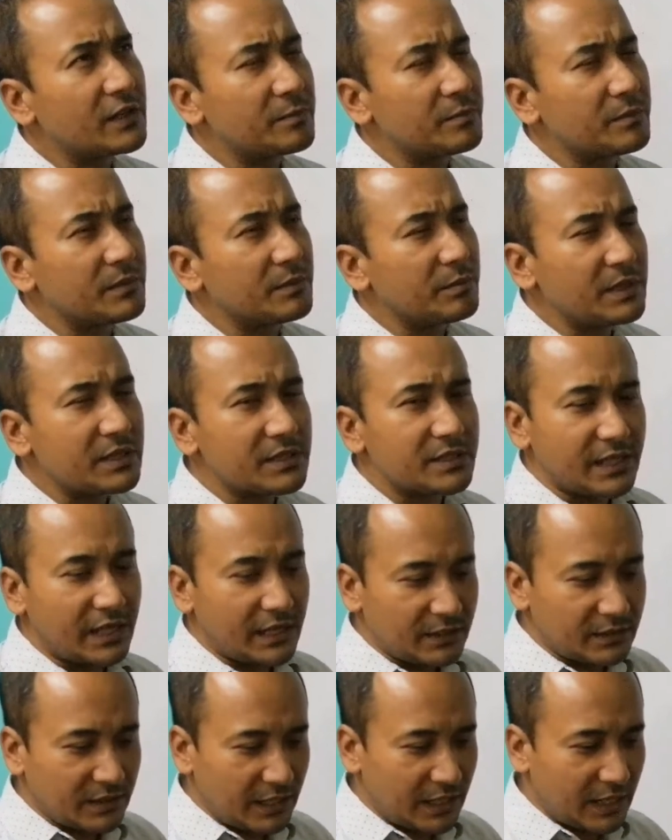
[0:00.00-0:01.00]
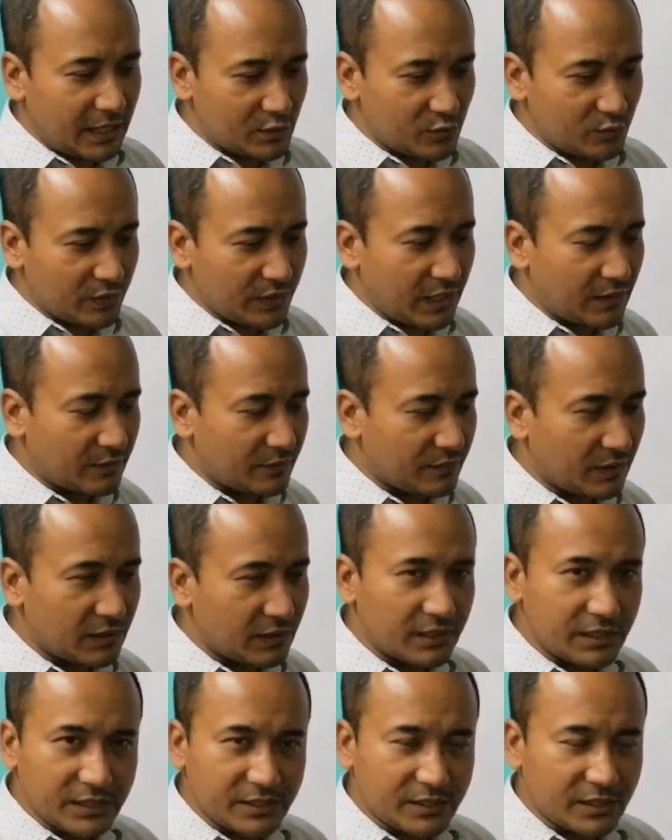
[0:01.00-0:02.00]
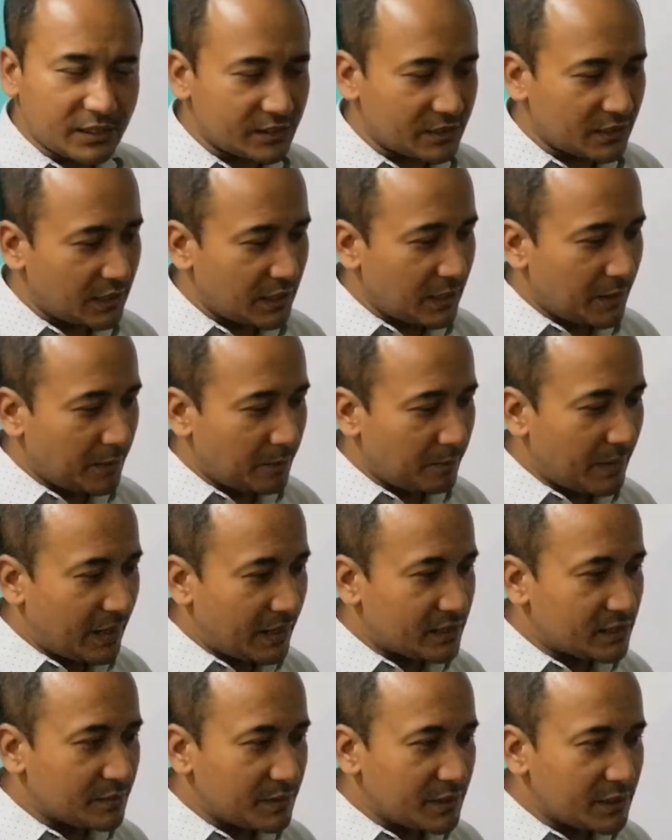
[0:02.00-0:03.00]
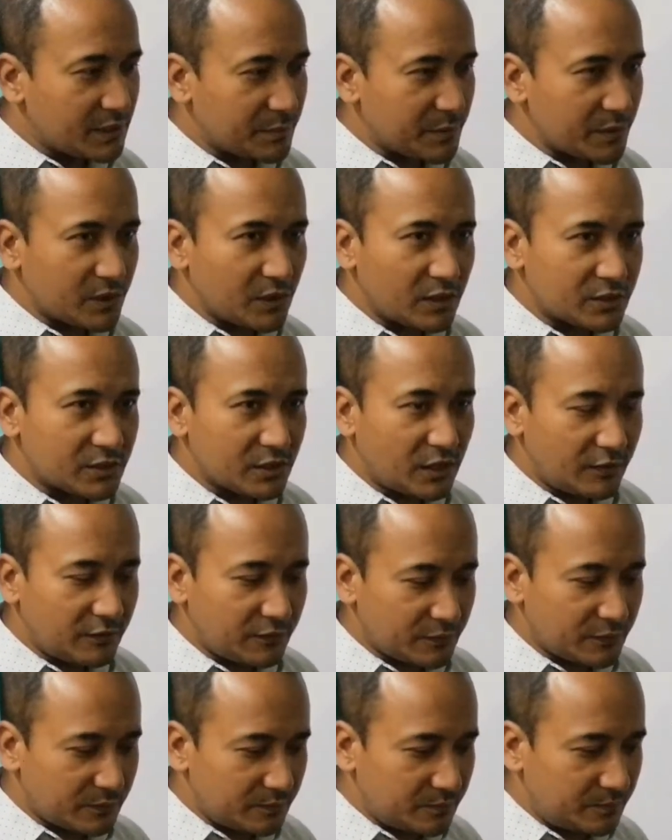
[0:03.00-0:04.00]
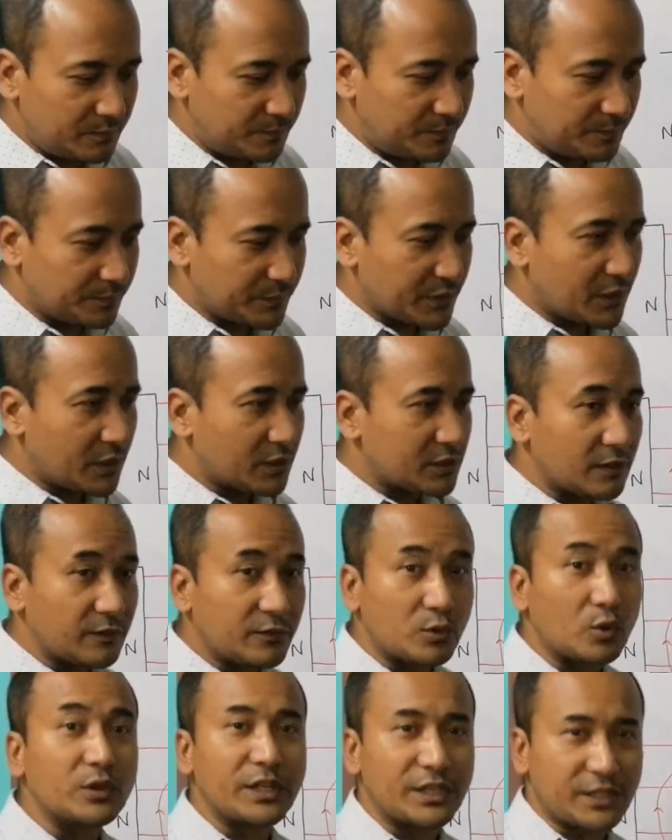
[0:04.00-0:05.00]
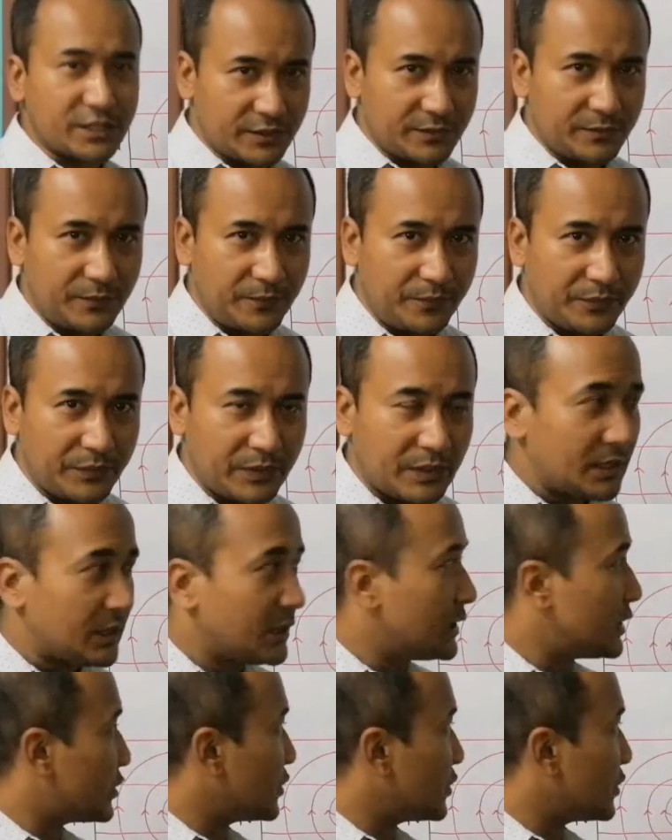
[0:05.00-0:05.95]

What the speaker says: means that, as we have already discussed, magnetism is because of because of rotation. So